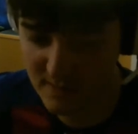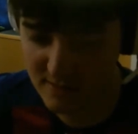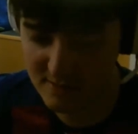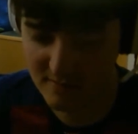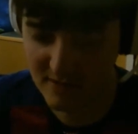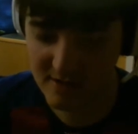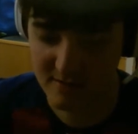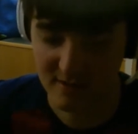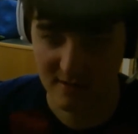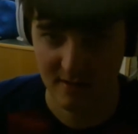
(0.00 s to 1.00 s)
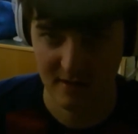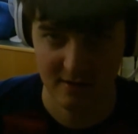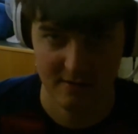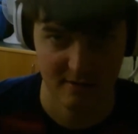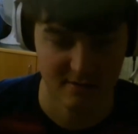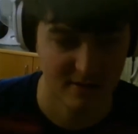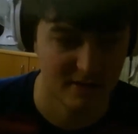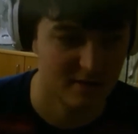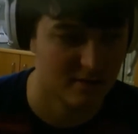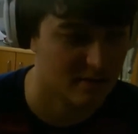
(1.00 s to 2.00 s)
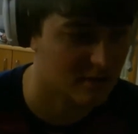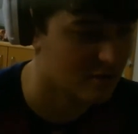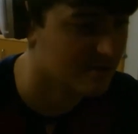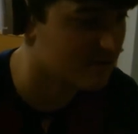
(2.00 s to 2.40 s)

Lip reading: So I'm guessing that's just like the cost